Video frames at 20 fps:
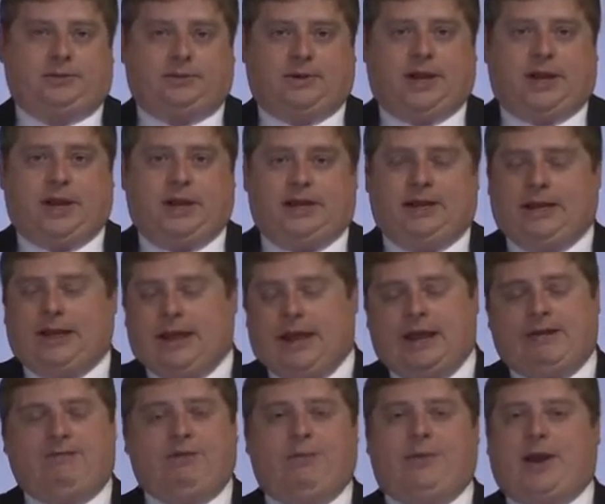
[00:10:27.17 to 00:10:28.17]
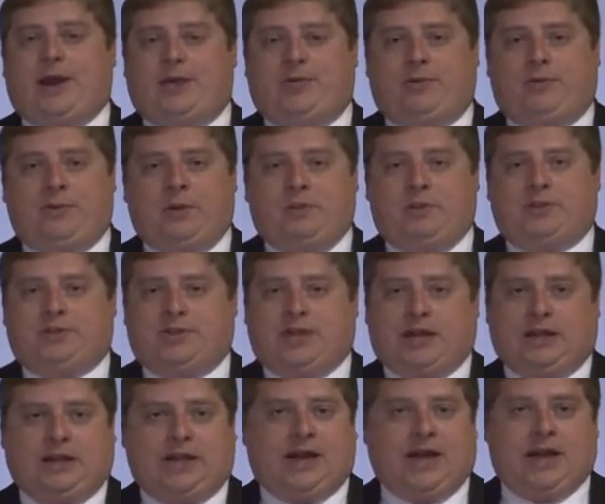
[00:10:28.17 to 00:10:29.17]
Right? And everybody remembers
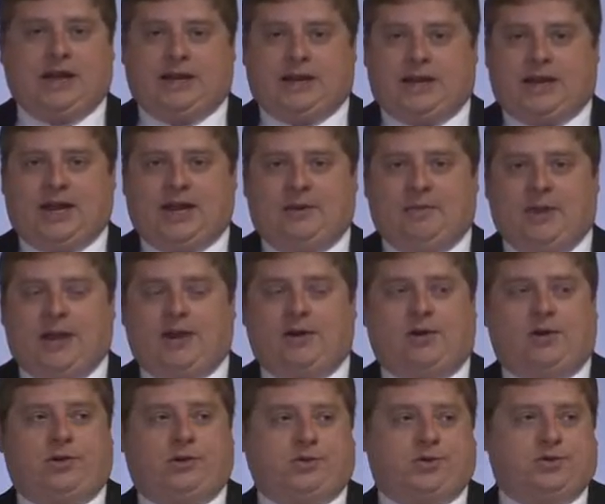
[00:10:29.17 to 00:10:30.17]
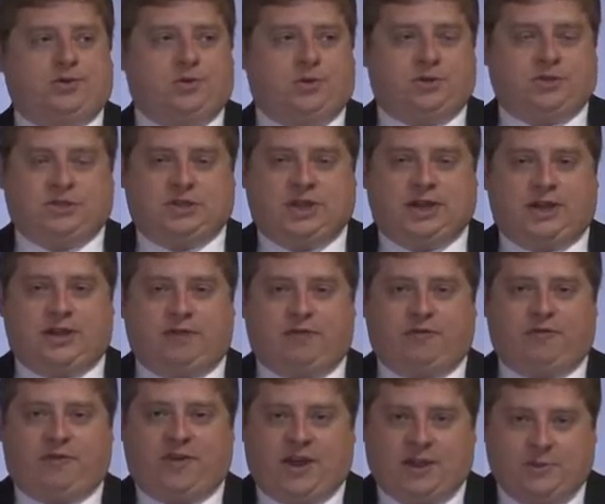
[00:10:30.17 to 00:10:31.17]
that line. It kind of made Arnold Schwarzenegger
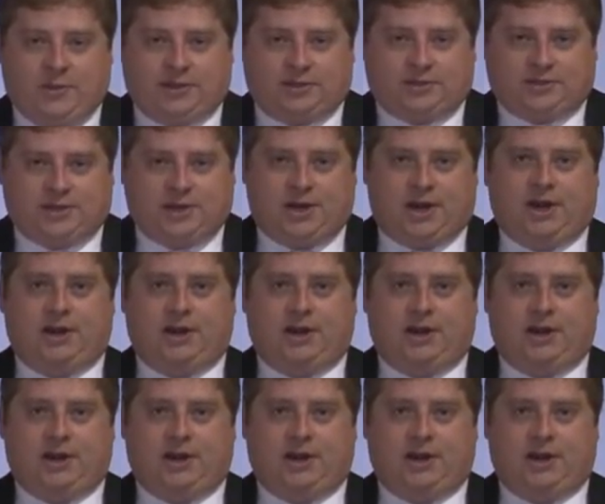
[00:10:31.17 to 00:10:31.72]
famous,